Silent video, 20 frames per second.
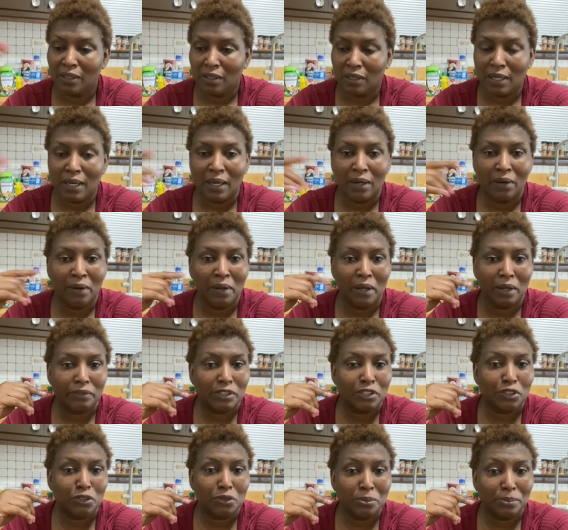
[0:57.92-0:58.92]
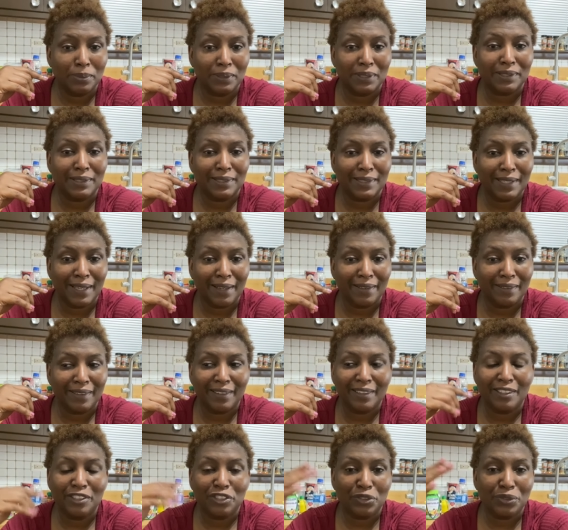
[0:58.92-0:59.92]
I'll have a soup and a salad
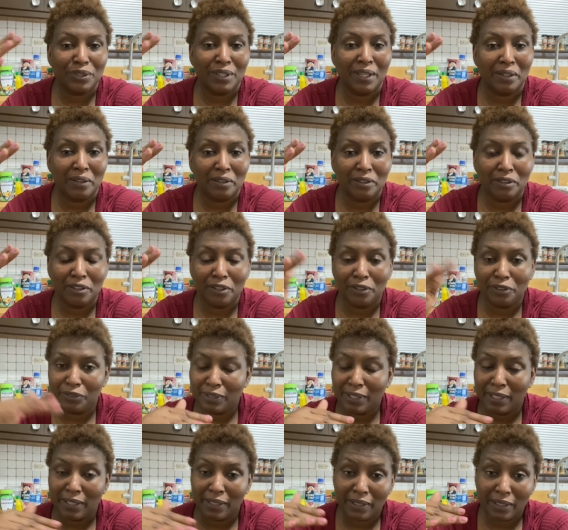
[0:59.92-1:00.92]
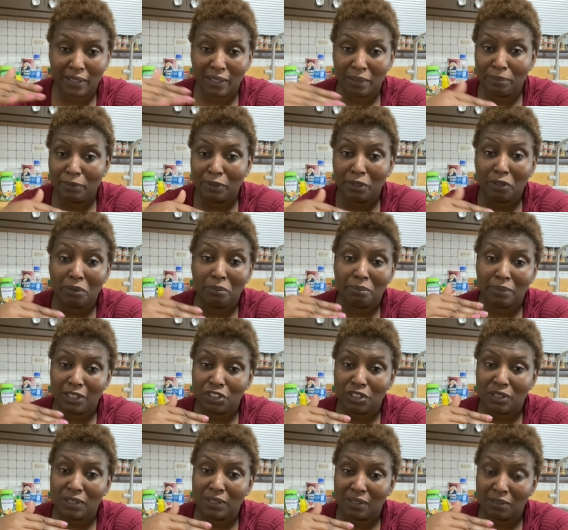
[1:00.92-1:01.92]
because you kind of know you kind of keeping your
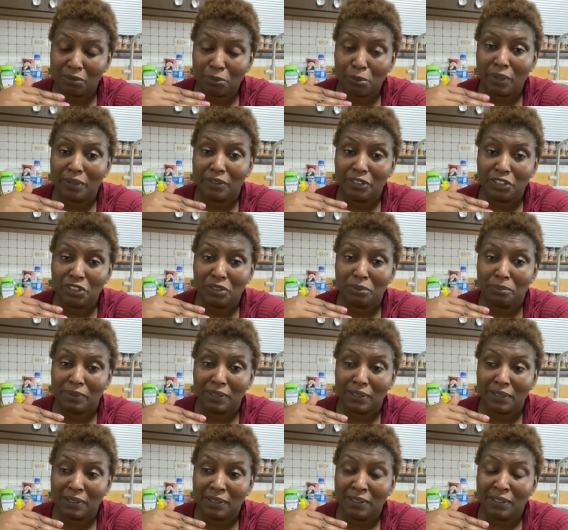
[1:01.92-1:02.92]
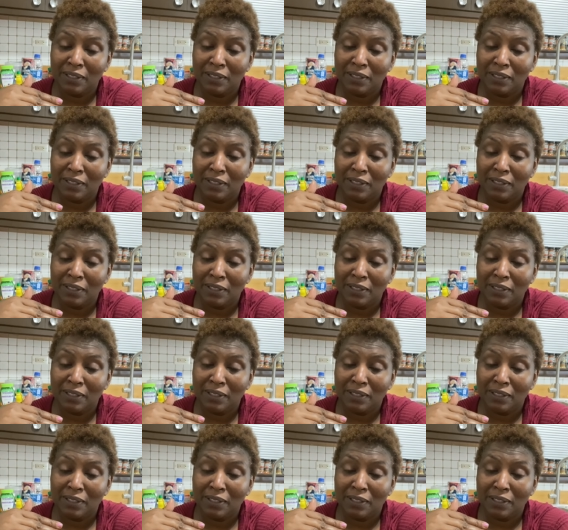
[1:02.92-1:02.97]
budget where it should be.